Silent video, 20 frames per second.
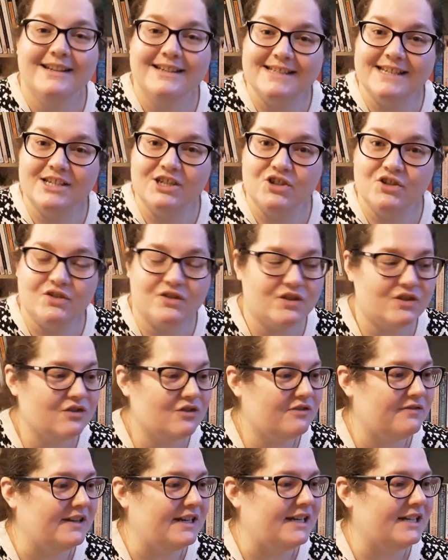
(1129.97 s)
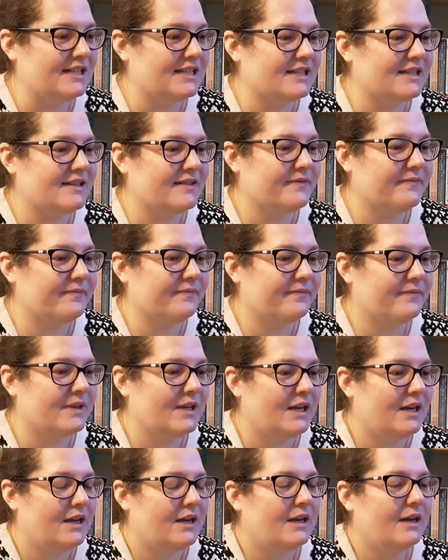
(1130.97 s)
Is this short stories?
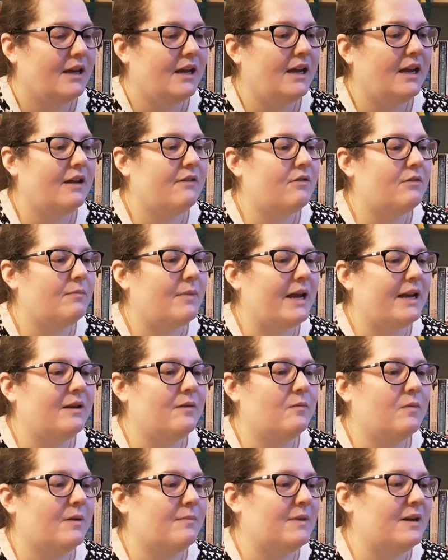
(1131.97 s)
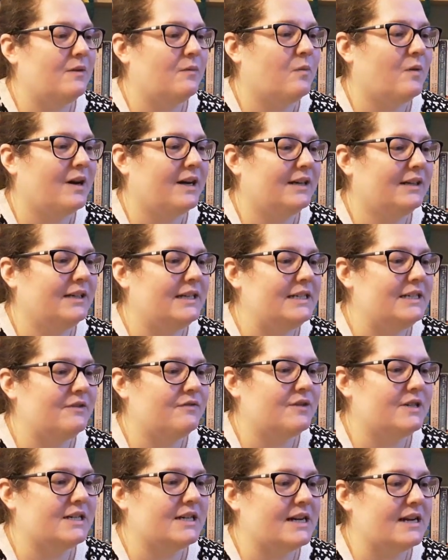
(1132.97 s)
Here are men and women of wildly
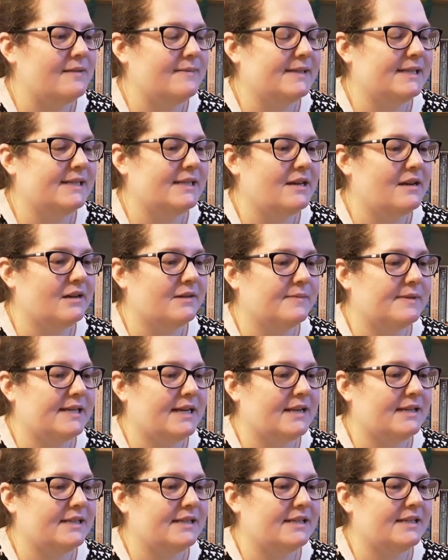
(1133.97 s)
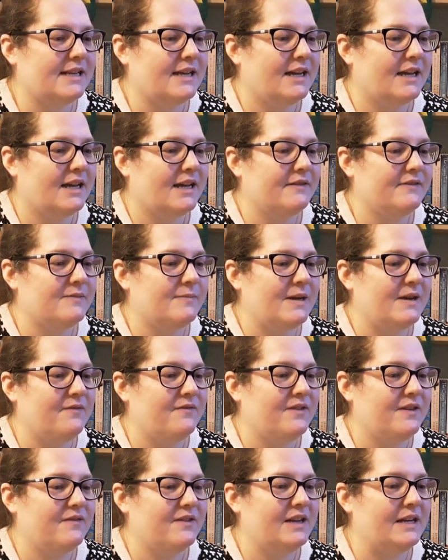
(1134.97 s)
different times and circumstances, their lives made
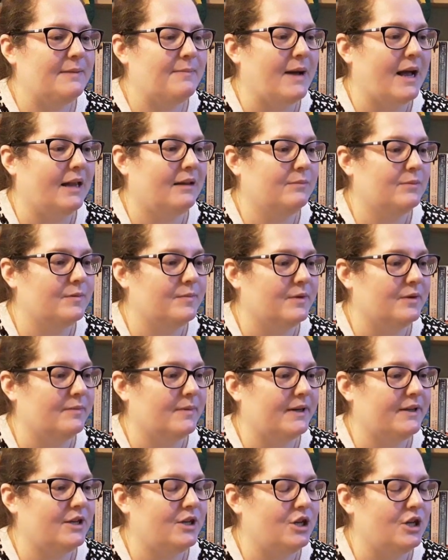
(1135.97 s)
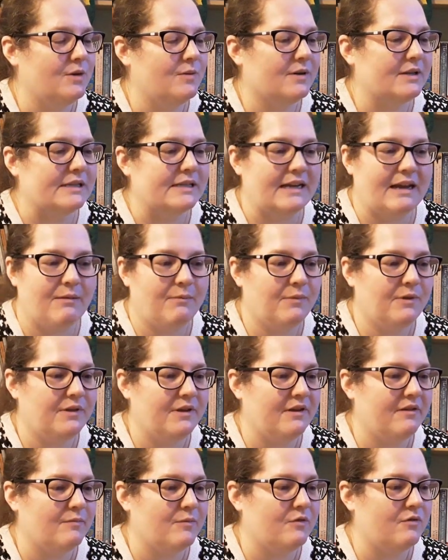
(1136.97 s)
vividly palpable by the nuance and
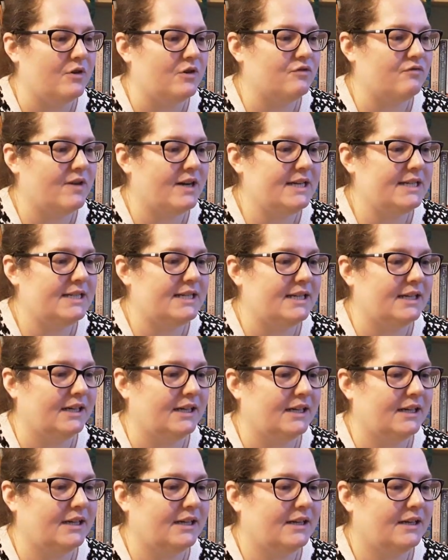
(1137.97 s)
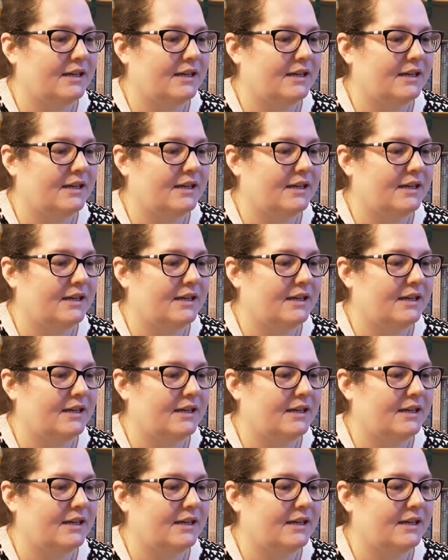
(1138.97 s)
empathy of Munro's writing.